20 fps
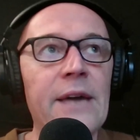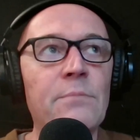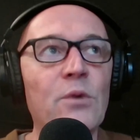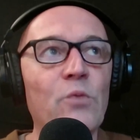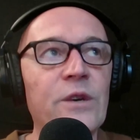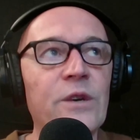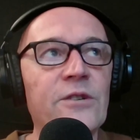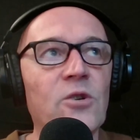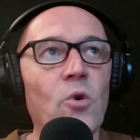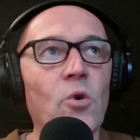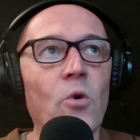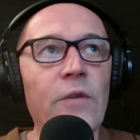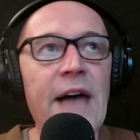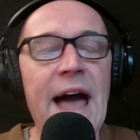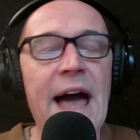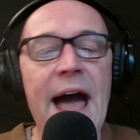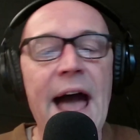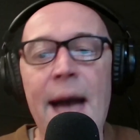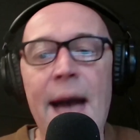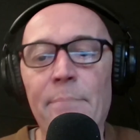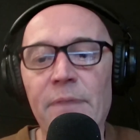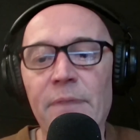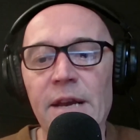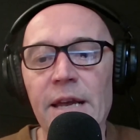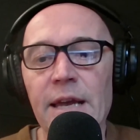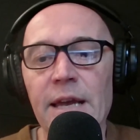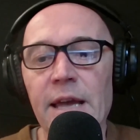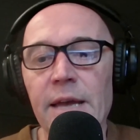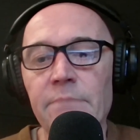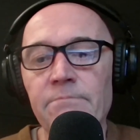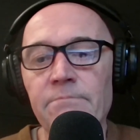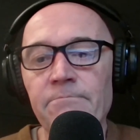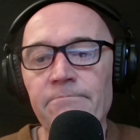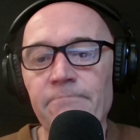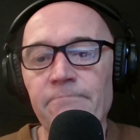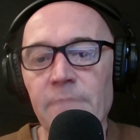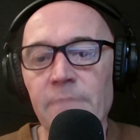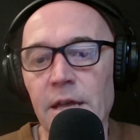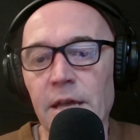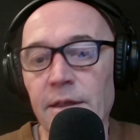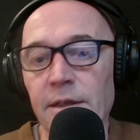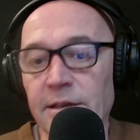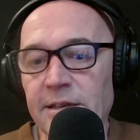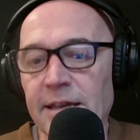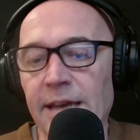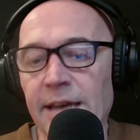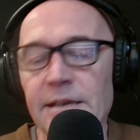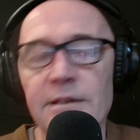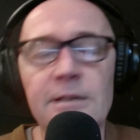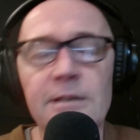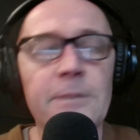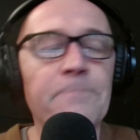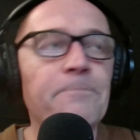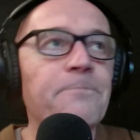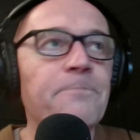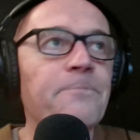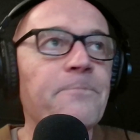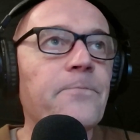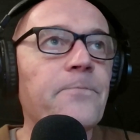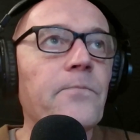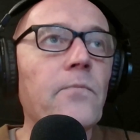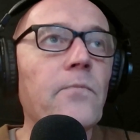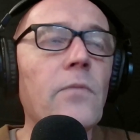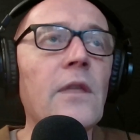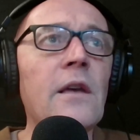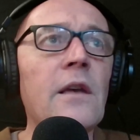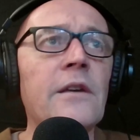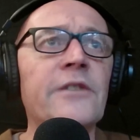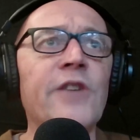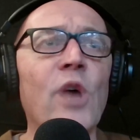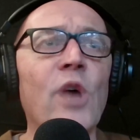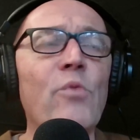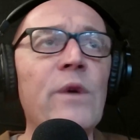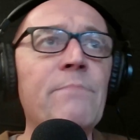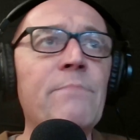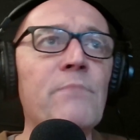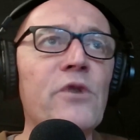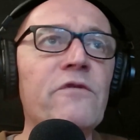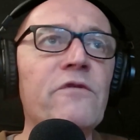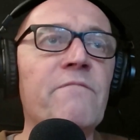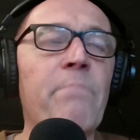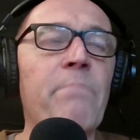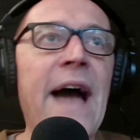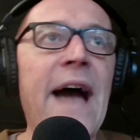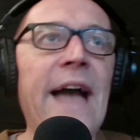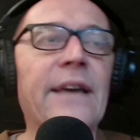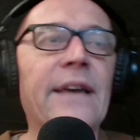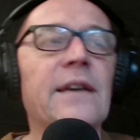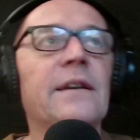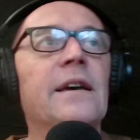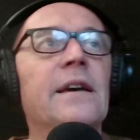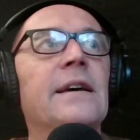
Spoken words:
But we saw that happening in the States. So we moved back